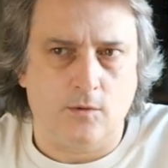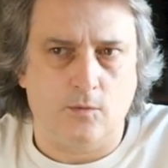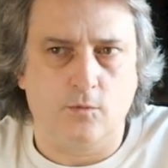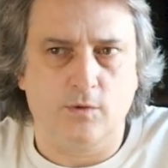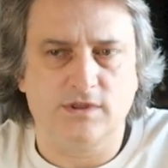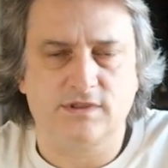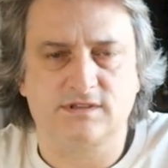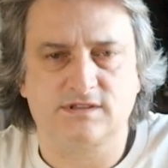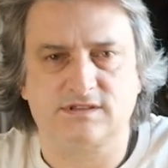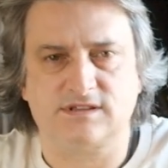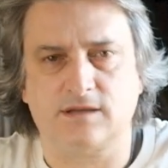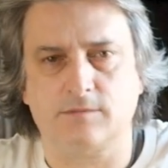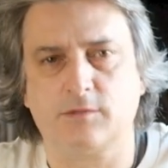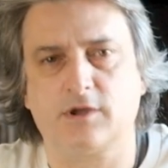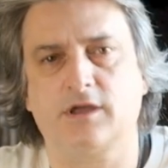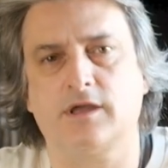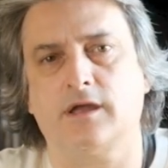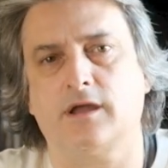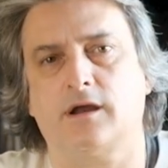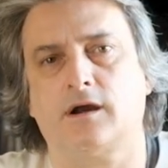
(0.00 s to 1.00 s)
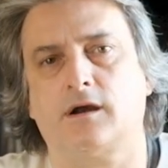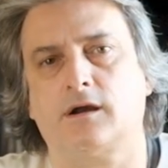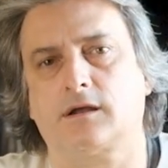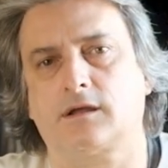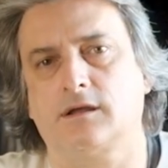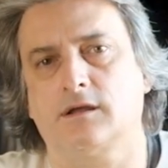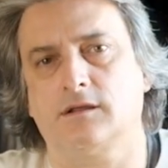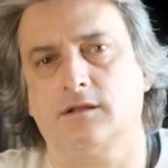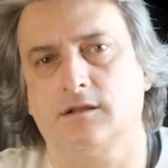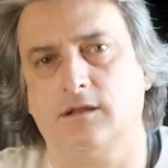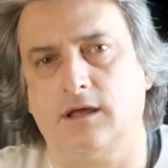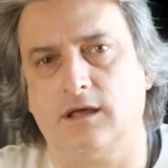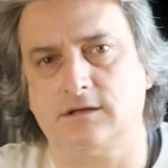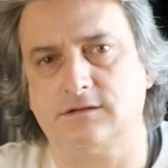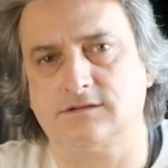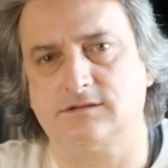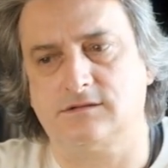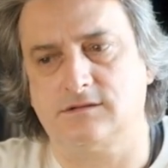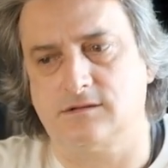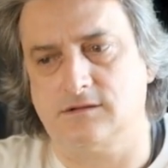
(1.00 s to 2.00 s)
with some care can
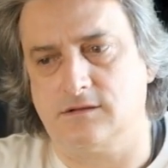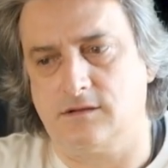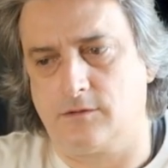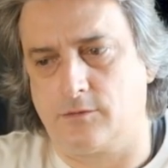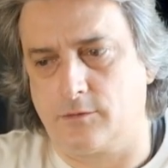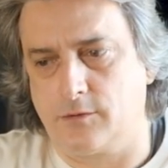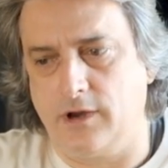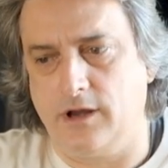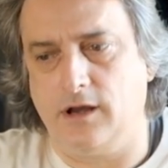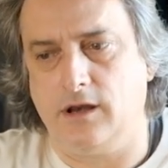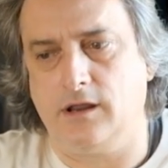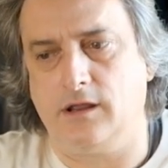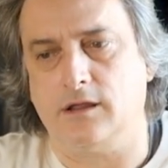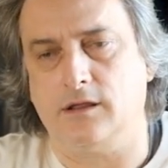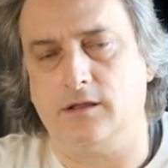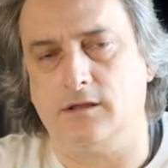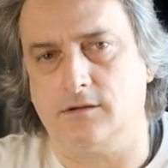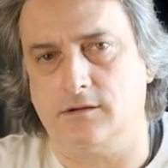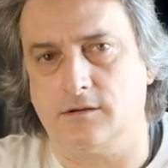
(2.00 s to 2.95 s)
last really